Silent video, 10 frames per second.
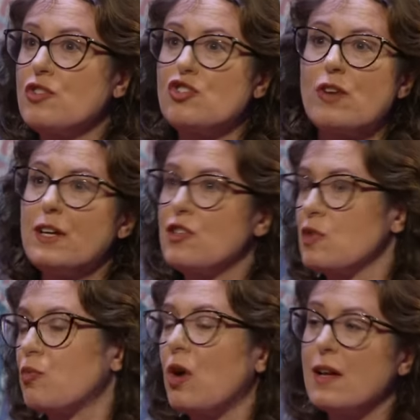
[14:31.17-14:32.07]
to try to
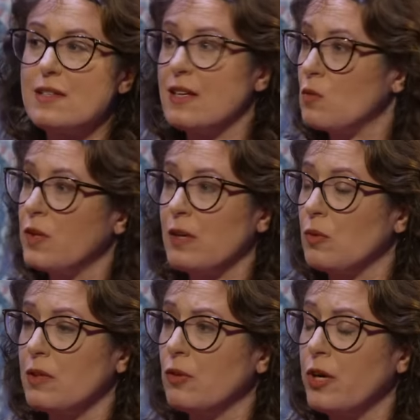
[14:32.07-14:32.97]
just process what they
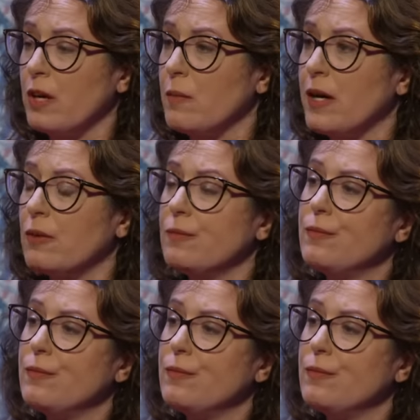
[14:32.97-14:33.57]
were learning about.